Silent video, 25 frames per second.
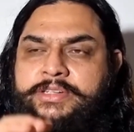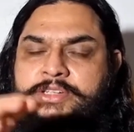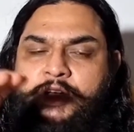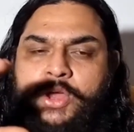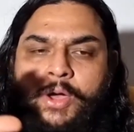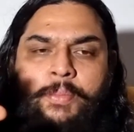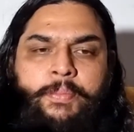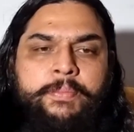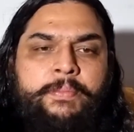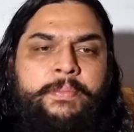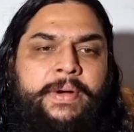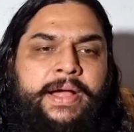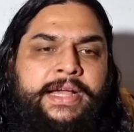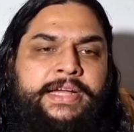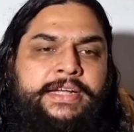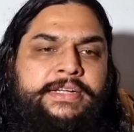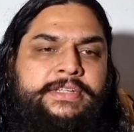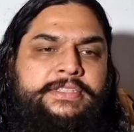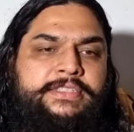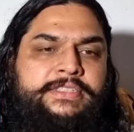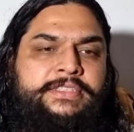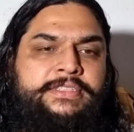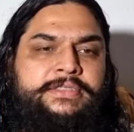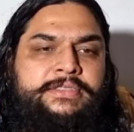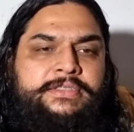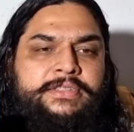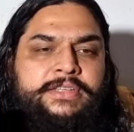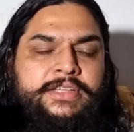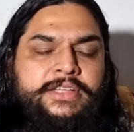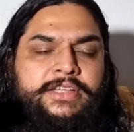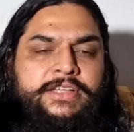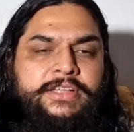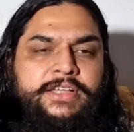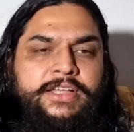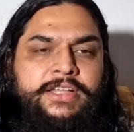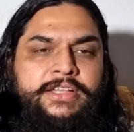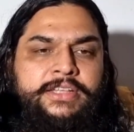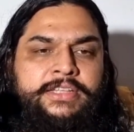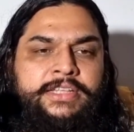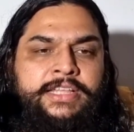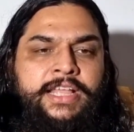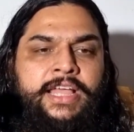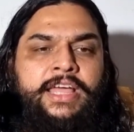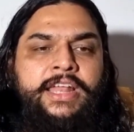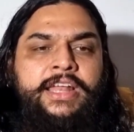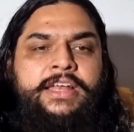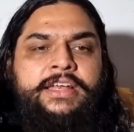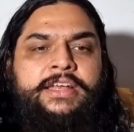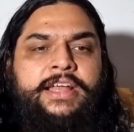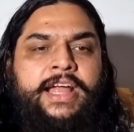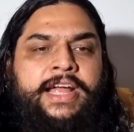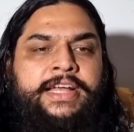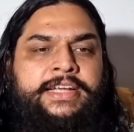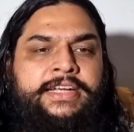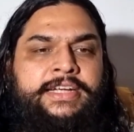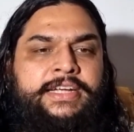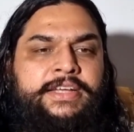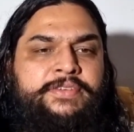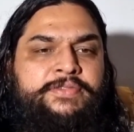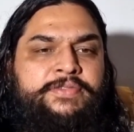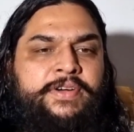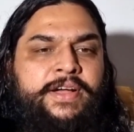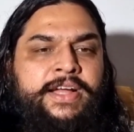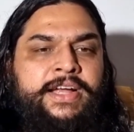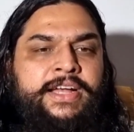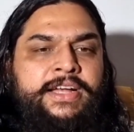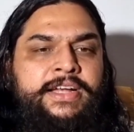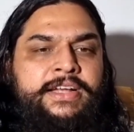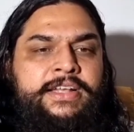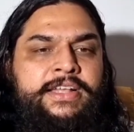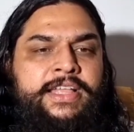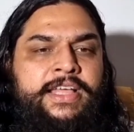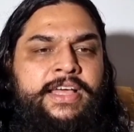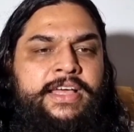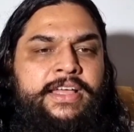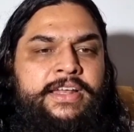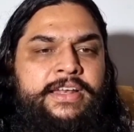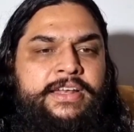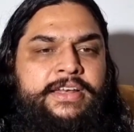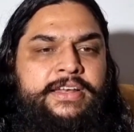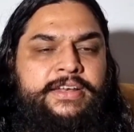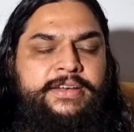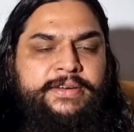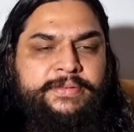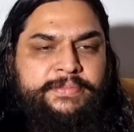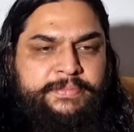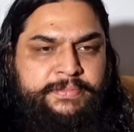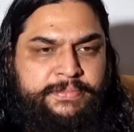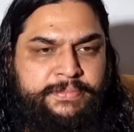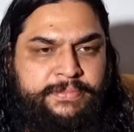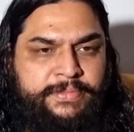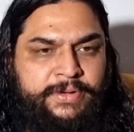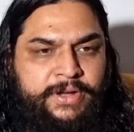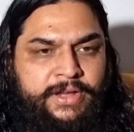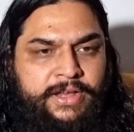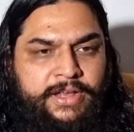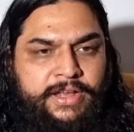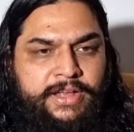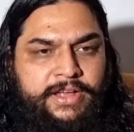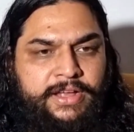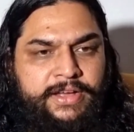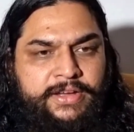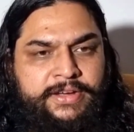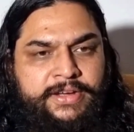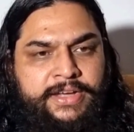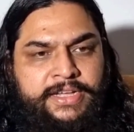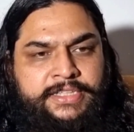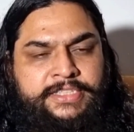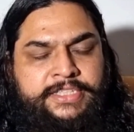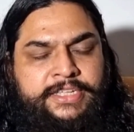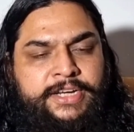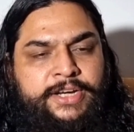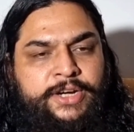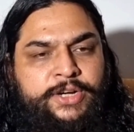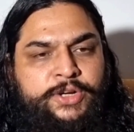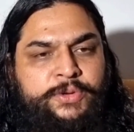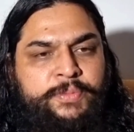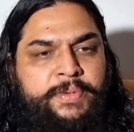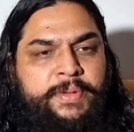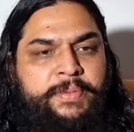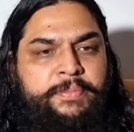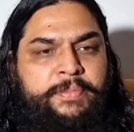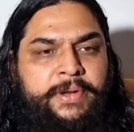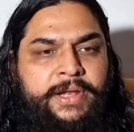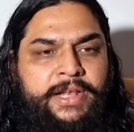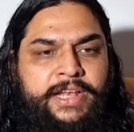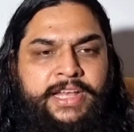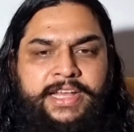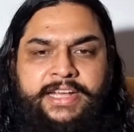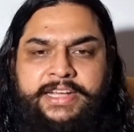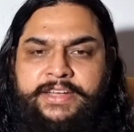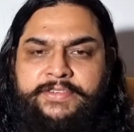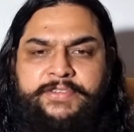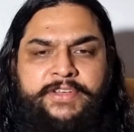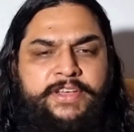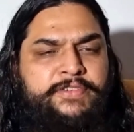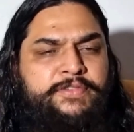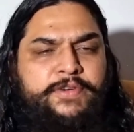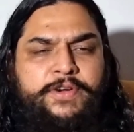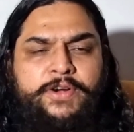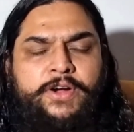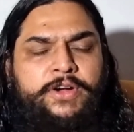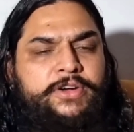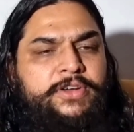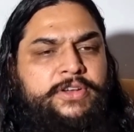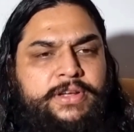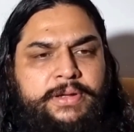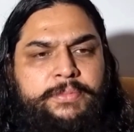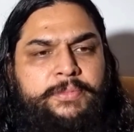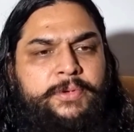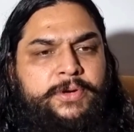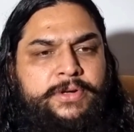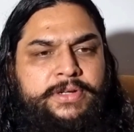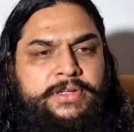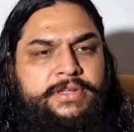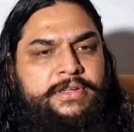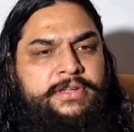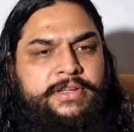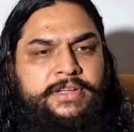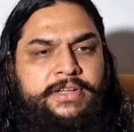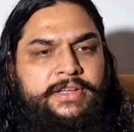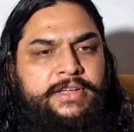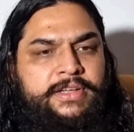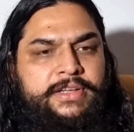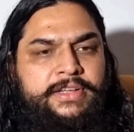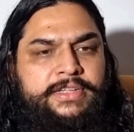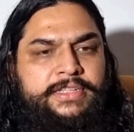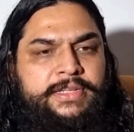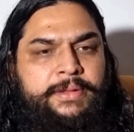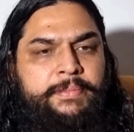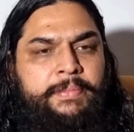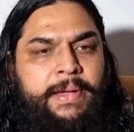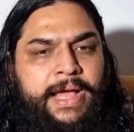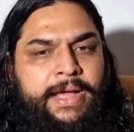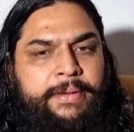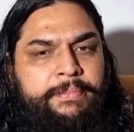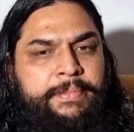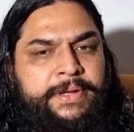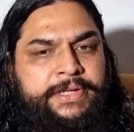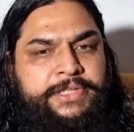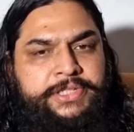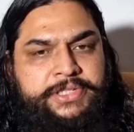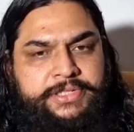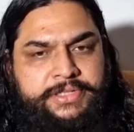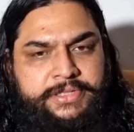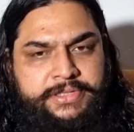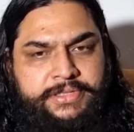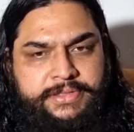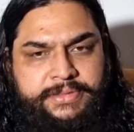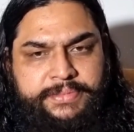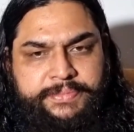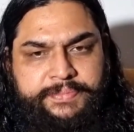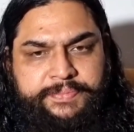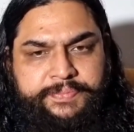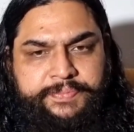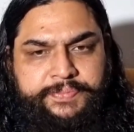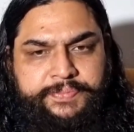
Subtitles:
top minds, they are identified, they are considered to be brilliant. We have forgotten about the backbenchers.